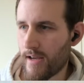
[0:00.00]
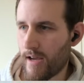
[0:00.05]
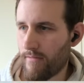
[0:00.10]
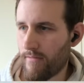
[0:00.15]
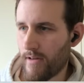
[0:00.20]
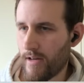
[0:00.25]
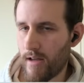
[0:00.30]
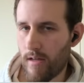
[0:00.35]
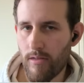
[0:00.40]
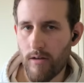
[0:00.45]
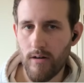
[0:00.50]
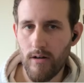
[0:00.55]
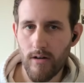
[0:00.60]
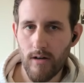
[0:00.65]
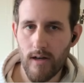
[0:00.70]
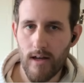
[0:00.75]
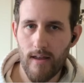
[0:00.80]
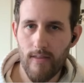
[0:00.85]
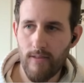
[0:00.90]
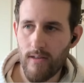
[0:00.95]
have another
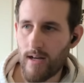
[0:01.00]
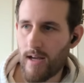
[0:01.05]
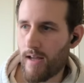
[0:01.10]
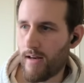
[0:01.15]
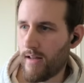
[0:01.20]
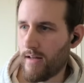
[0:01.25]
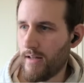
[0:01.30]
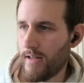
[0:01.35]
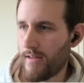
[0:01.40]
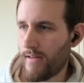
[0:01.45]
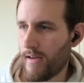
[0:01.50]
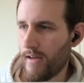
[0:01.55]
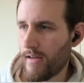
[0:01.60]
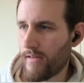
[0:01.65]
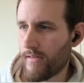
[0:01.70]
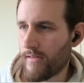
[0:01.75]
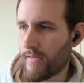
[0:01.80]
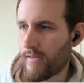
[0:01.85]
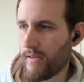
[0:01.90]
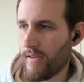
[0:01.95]
look in the
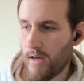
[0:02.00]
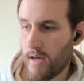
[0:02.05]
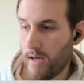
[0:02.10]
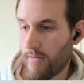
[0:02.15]
analytics.